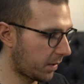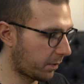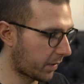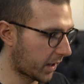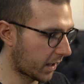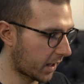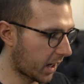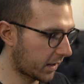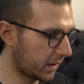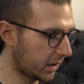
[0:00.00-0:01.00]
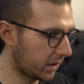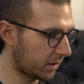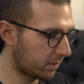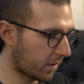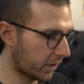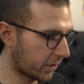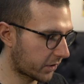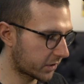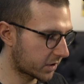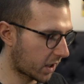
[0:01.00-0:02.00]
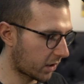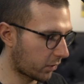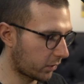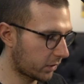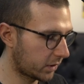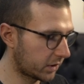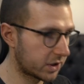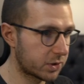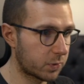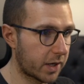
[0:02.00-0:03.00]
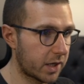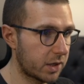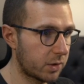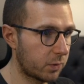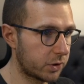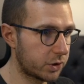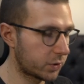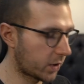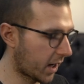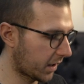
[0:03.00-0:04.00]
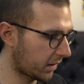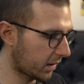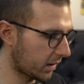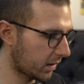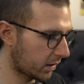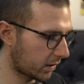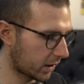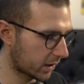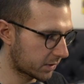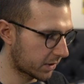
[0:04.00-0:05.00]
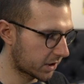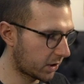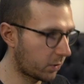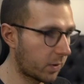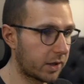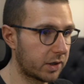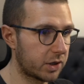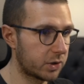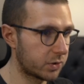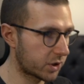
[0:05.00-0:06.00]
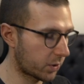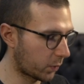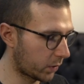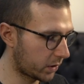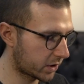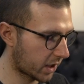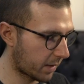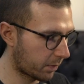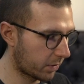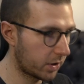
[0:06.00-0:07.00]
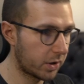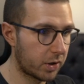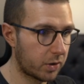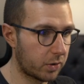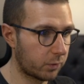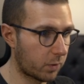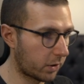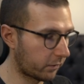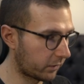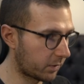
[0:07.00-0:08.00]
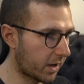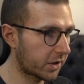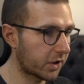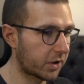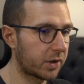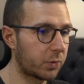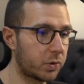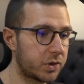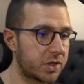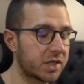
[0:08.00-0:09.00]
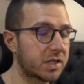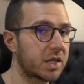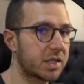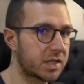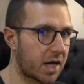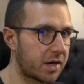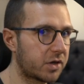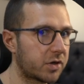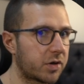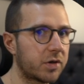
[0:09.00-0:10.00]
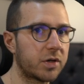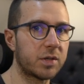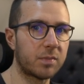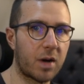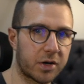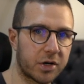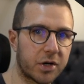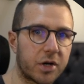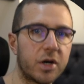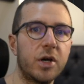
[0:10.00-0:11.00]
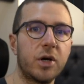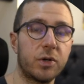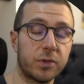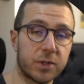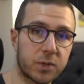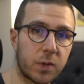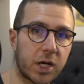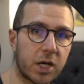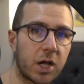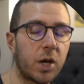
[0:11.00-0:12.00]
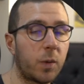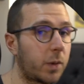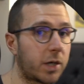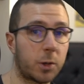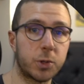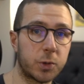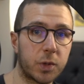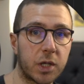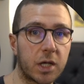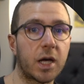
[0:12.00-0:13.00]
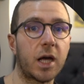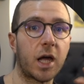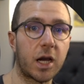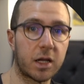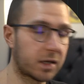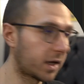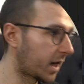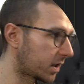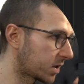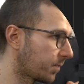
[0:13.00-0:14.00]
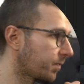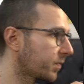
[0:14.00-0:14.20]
But adding the markers alone this way won't do anything, especially when the user will tap on one of the marker, it will just center the marker on the screen without doing anything else.